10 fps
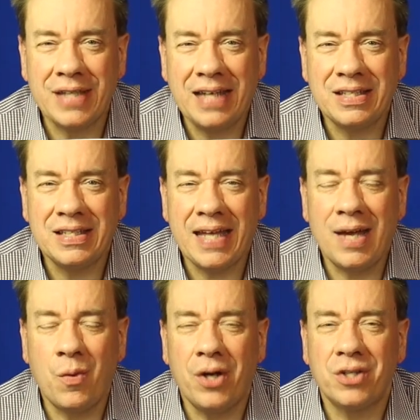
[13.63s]
and
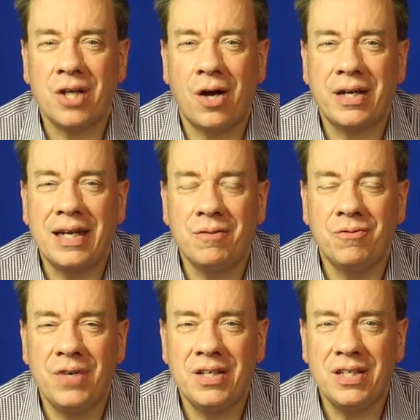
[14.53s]
today we are talking
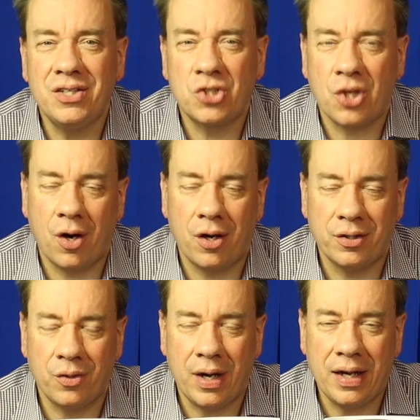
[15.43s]
vintage card
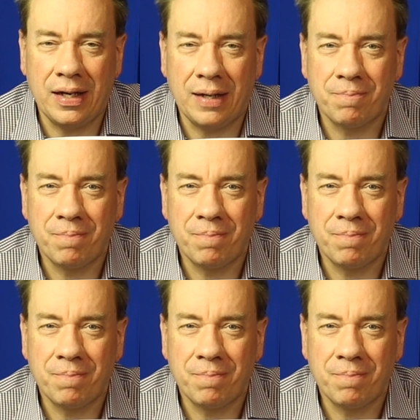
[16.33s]
grading.